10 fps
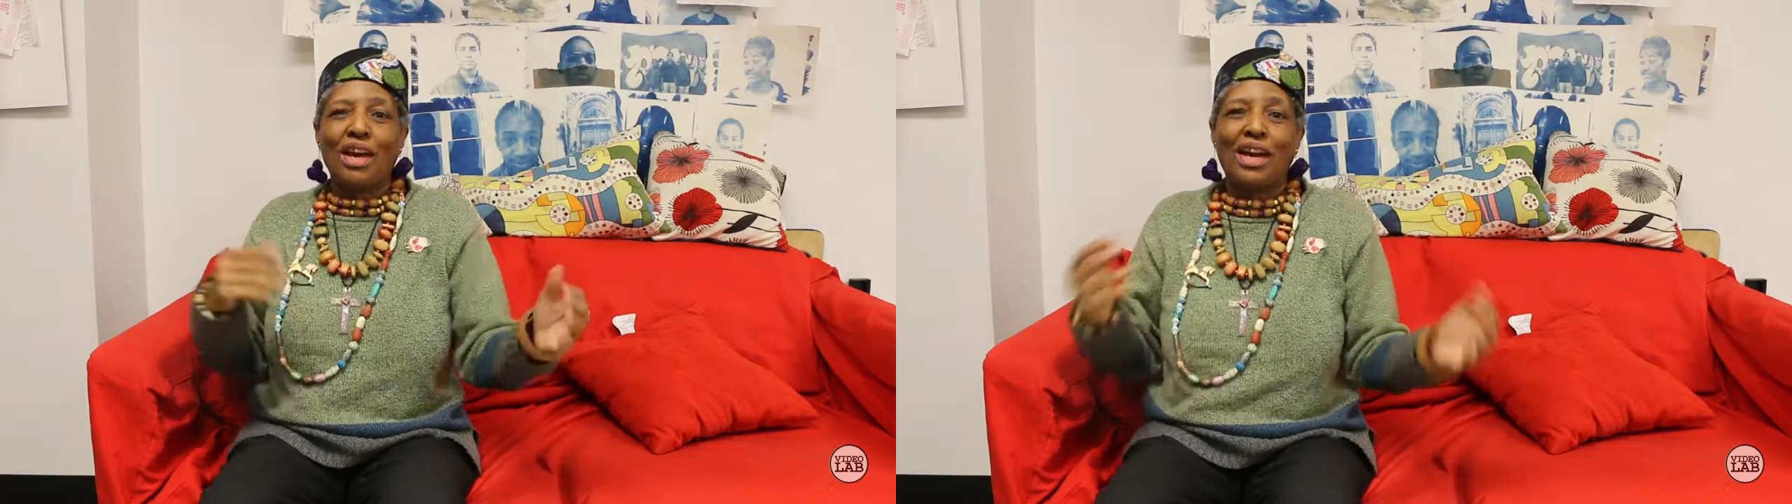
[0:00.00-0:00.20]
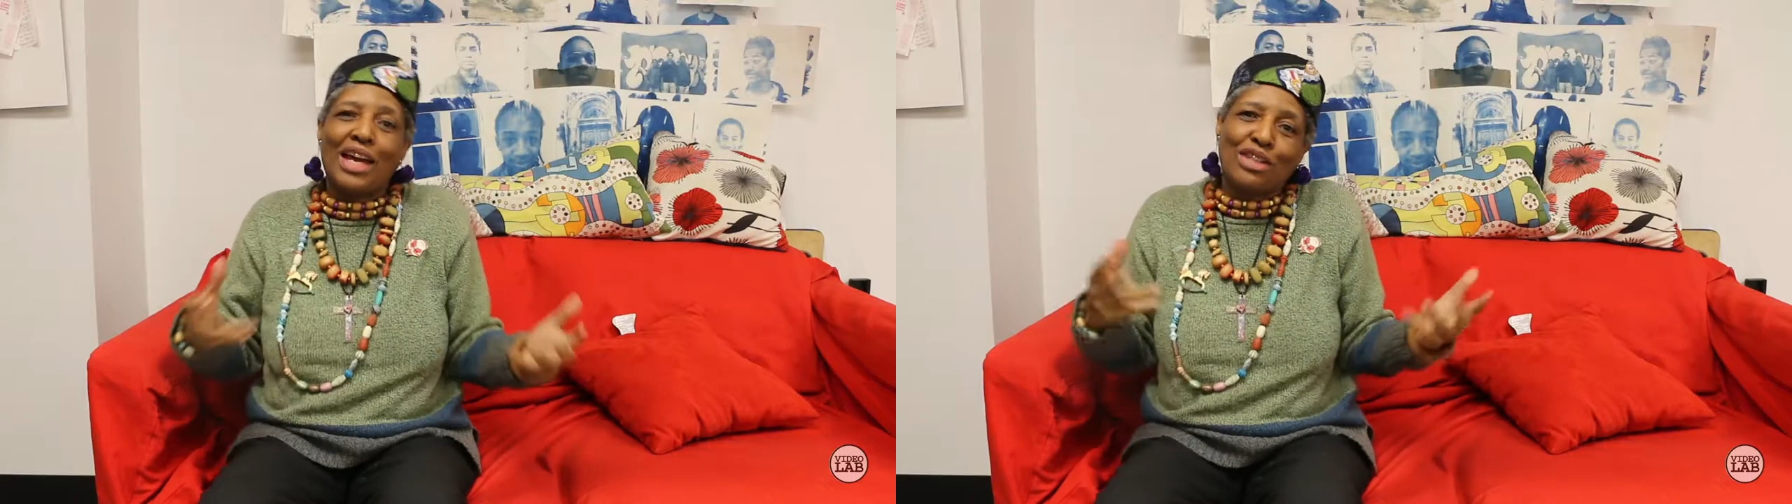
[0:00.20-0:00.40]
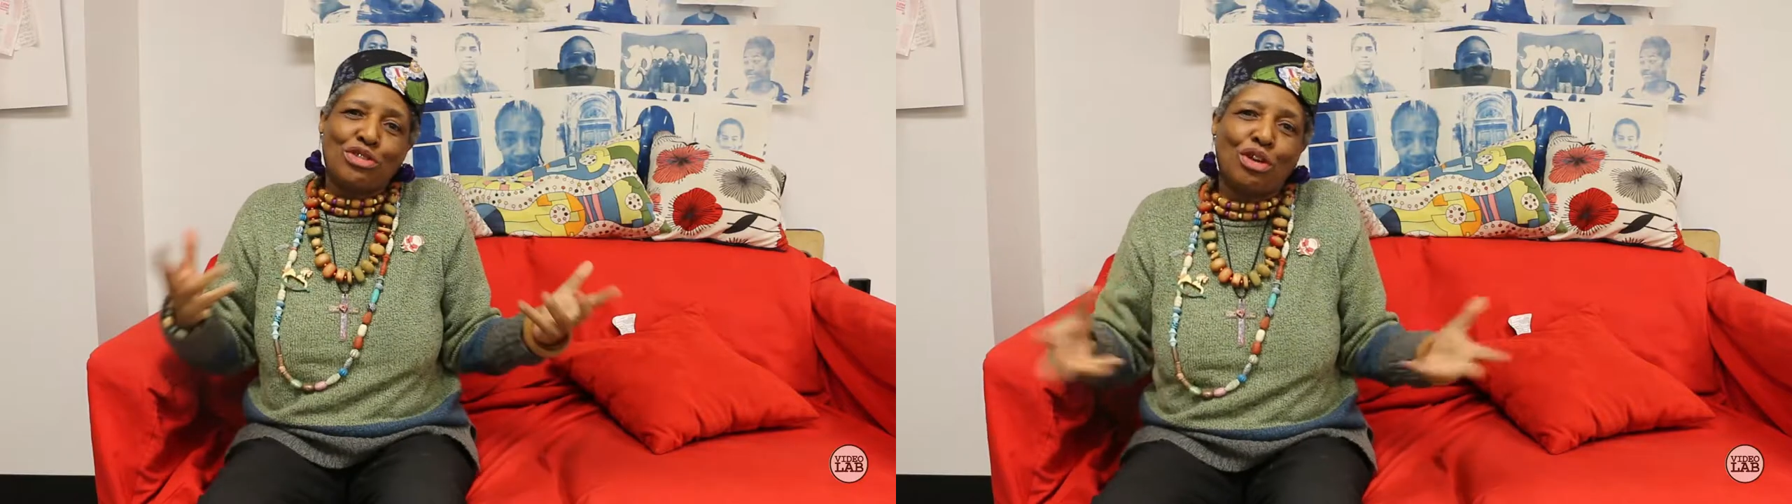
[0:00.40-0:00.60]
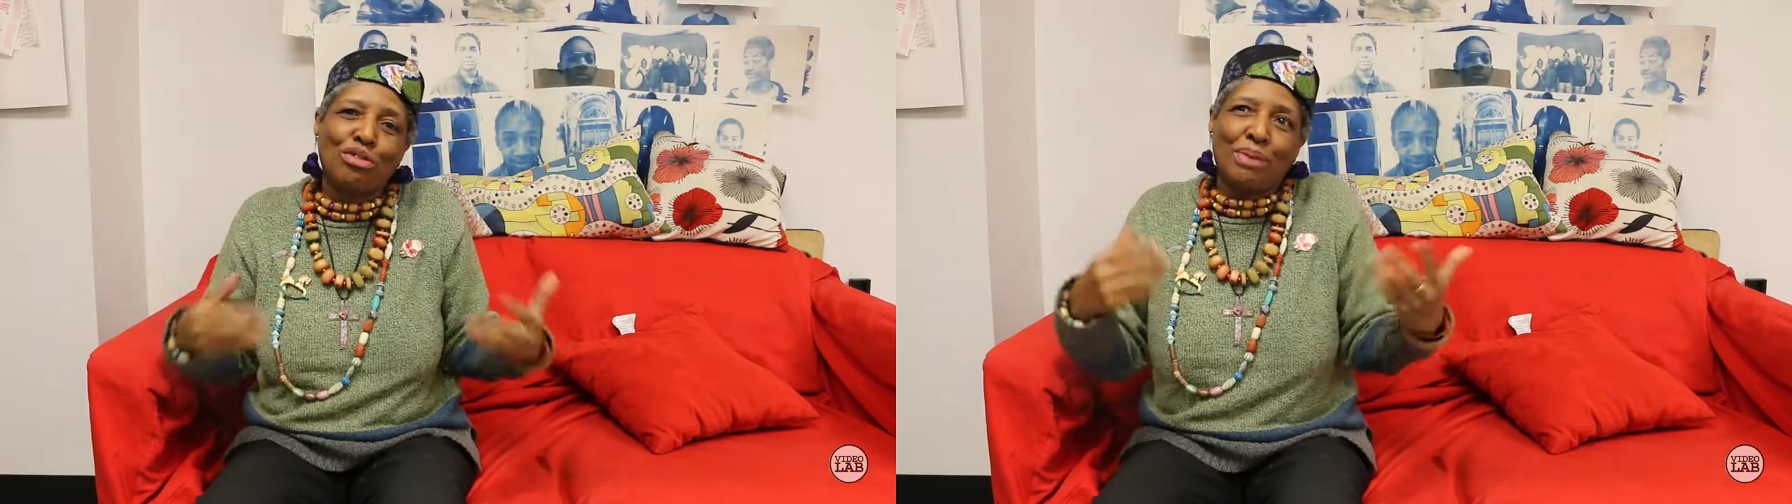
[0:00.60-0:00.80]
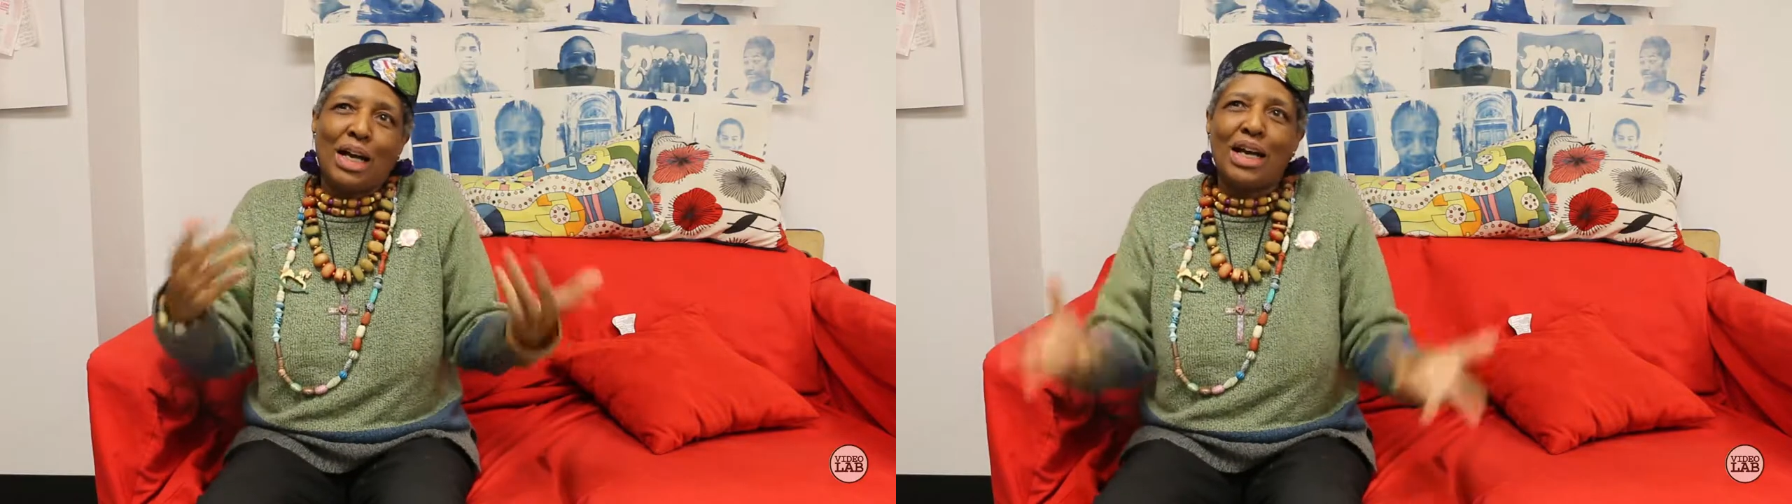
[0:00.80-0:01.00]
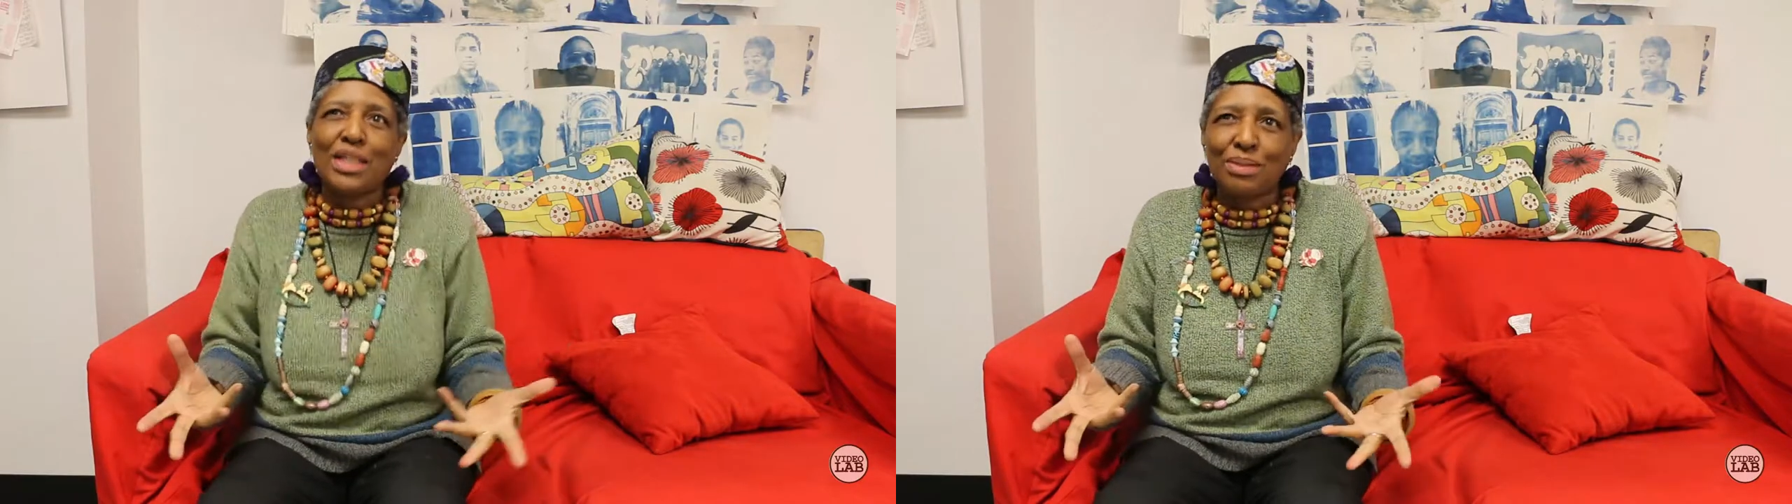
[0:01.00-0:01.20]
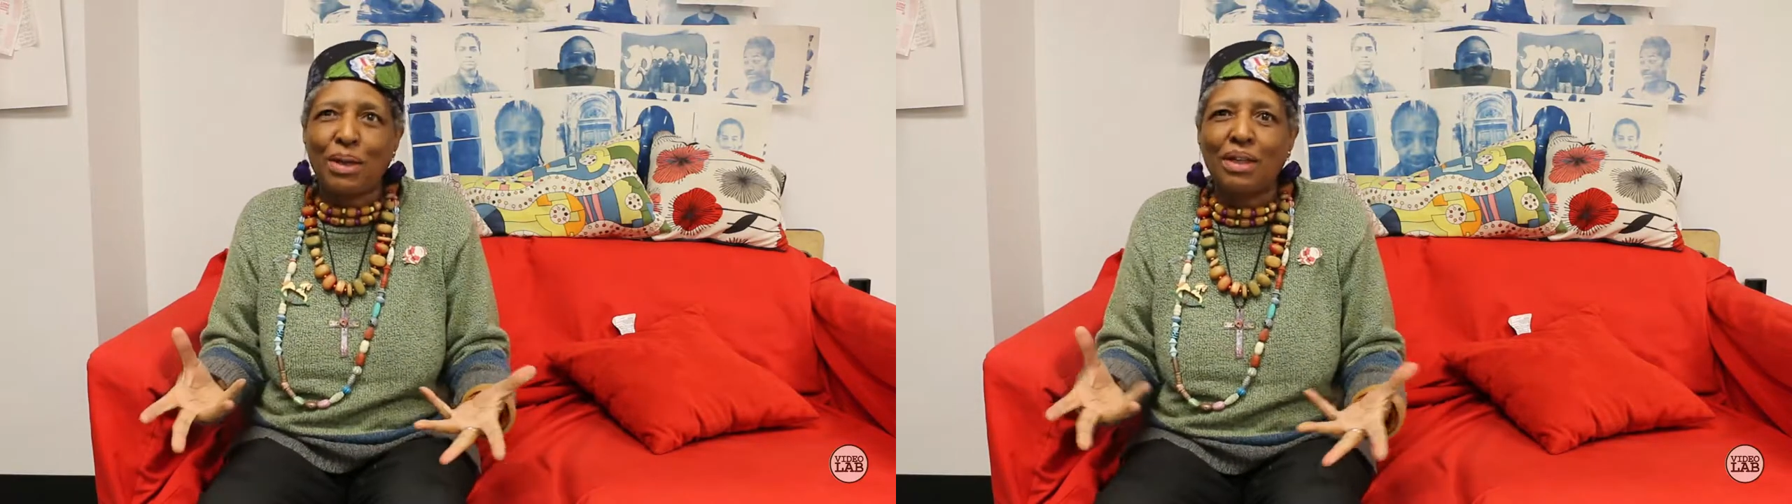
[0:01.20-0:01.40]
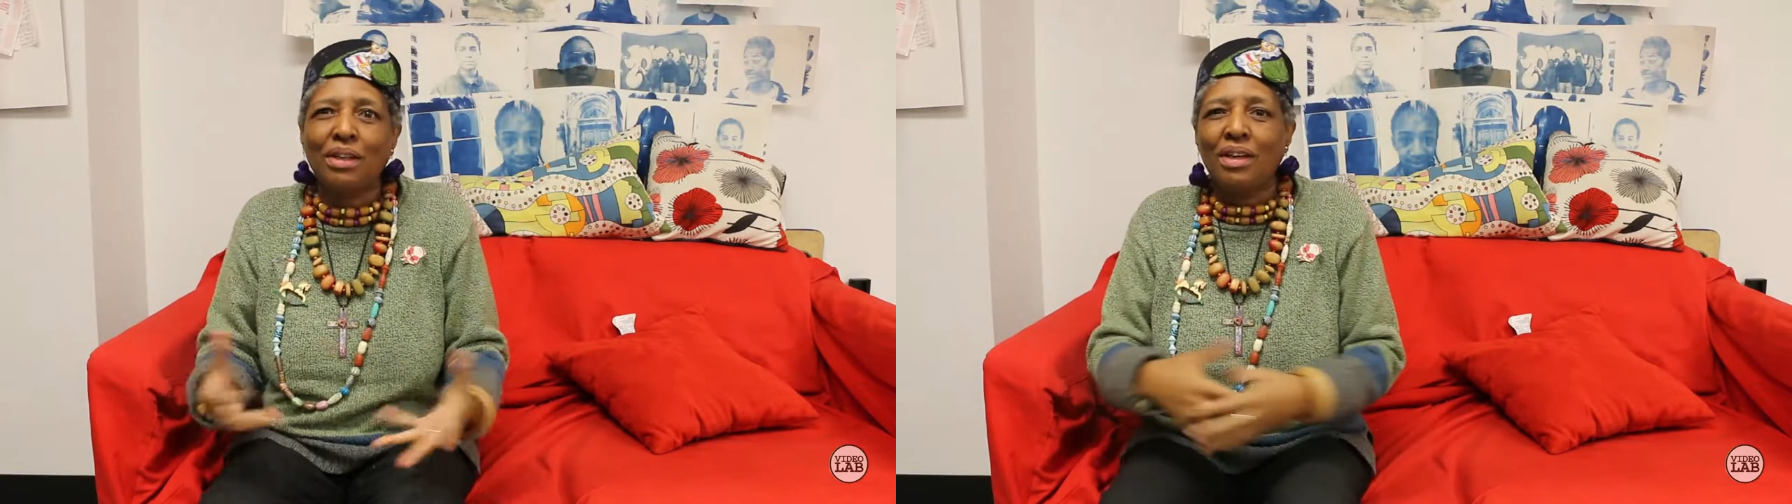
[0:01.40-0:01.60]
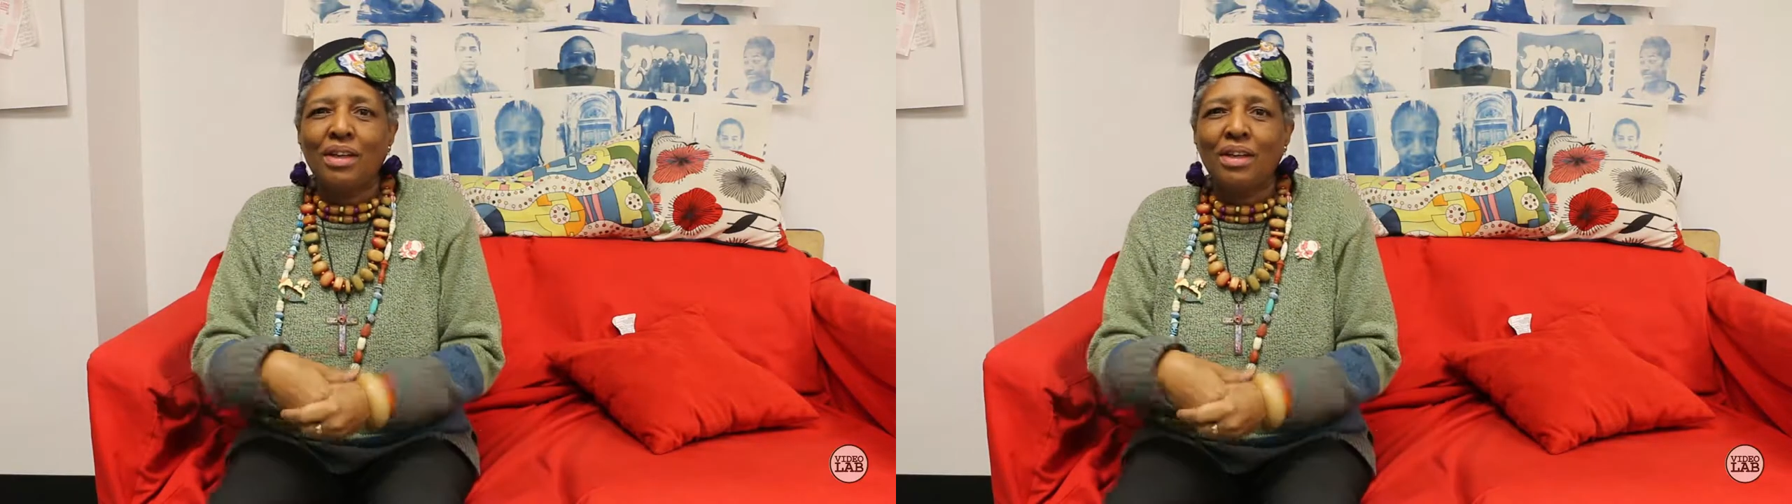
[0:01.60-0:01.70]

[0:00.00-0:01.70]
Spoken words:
and I showed my husband.